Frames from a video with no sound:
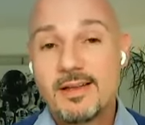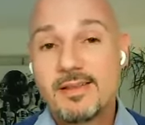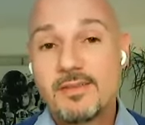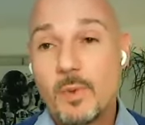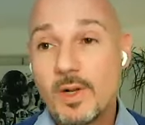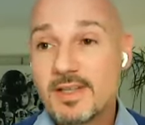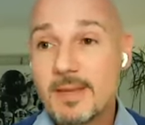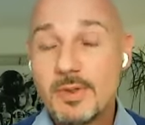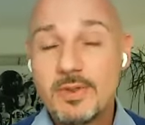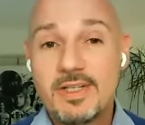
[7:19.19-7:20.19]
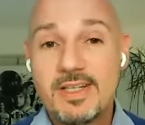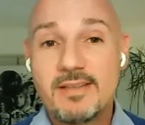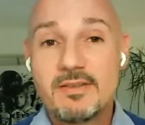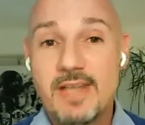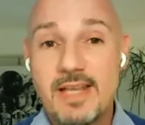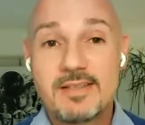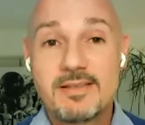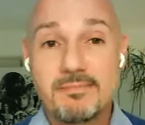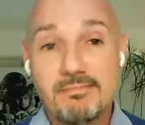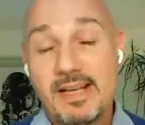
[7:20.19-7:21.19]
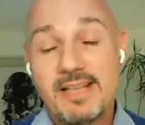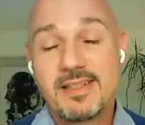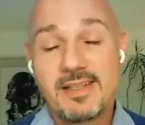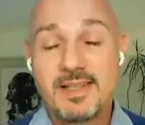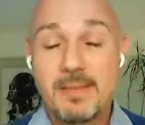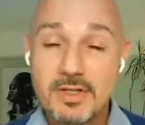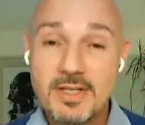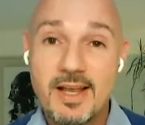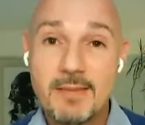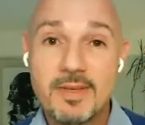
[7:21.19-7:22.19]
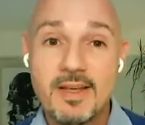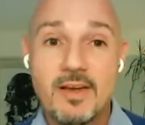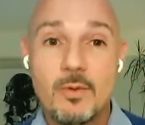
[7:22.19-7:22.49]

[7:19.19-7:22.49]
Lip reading: The World Cup usually takes place in the summertime,